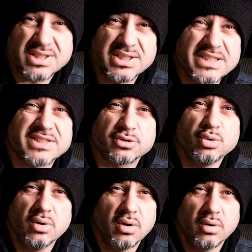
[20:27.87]
is
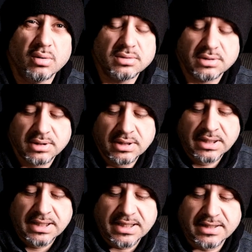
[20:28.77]
too old
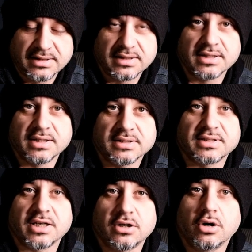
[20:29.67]
and the
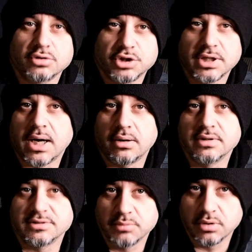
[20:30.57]
technology now
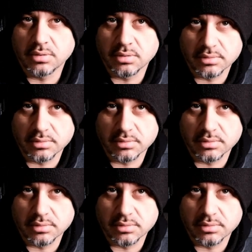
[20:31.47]
is more,